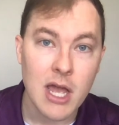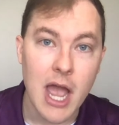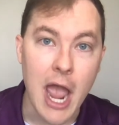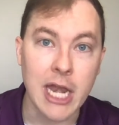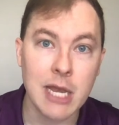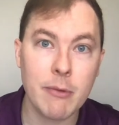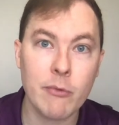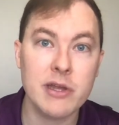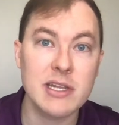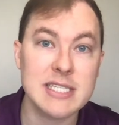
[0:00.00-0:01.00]
I need to be
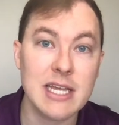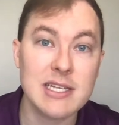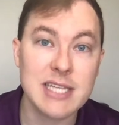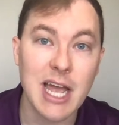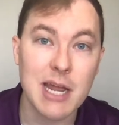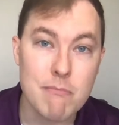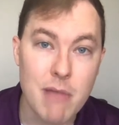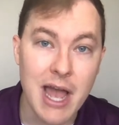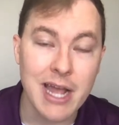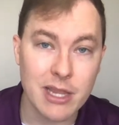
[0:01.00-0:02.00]
willing to set aside
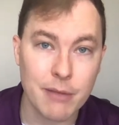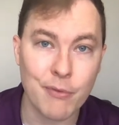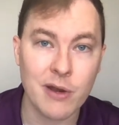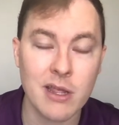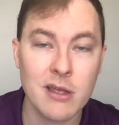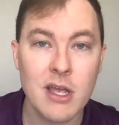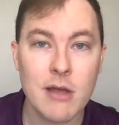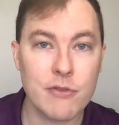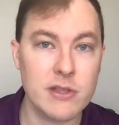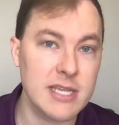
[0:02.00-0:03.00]
my liberty
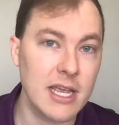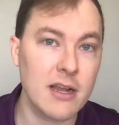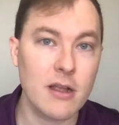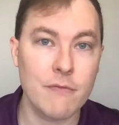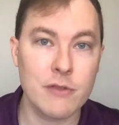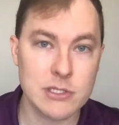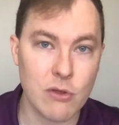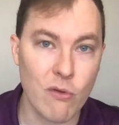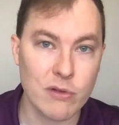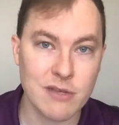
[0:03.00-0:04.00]
for the sake of the
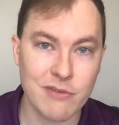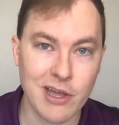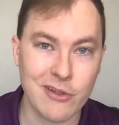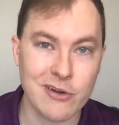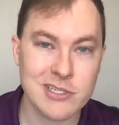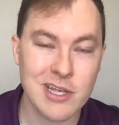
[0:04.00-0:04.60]
souls of others.